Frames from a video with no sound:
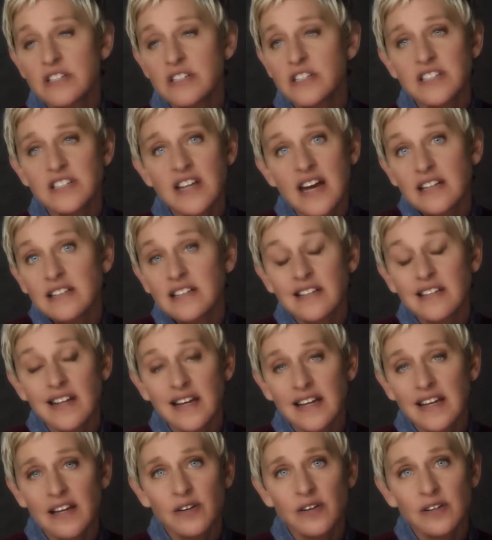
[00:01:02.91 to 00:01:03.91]
I just acted
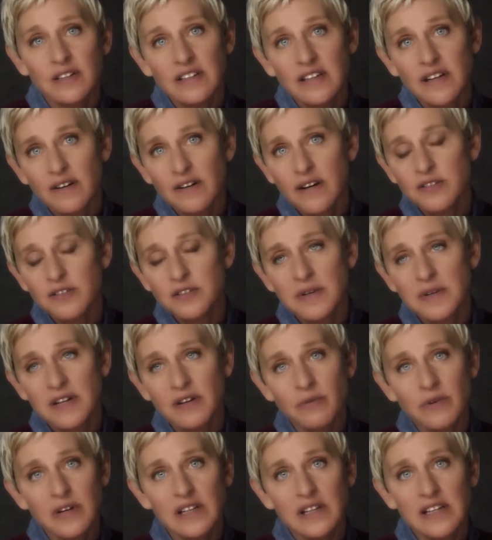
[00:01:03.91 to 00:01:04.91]
like I couldn't hear, and I was
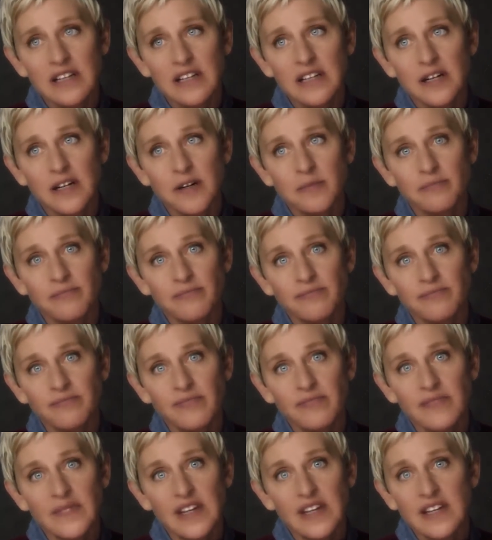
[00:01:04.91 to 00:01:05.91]
being really
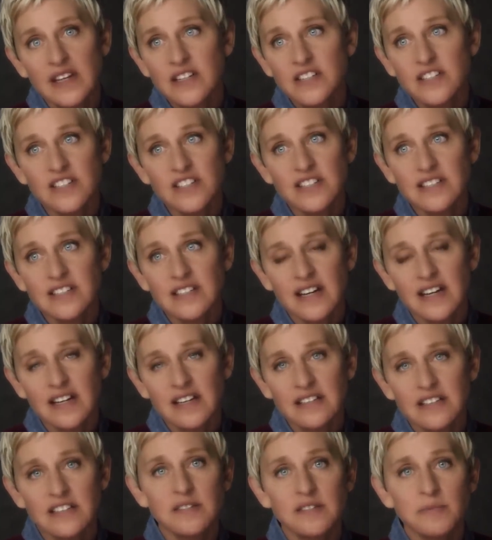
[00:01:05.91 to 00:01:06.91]

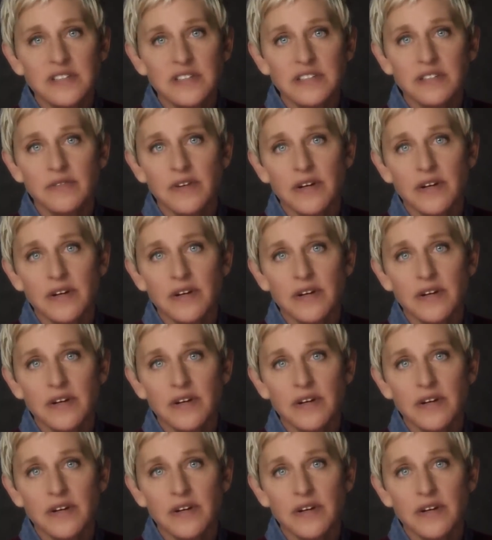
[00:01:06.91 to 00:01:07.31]
dismissive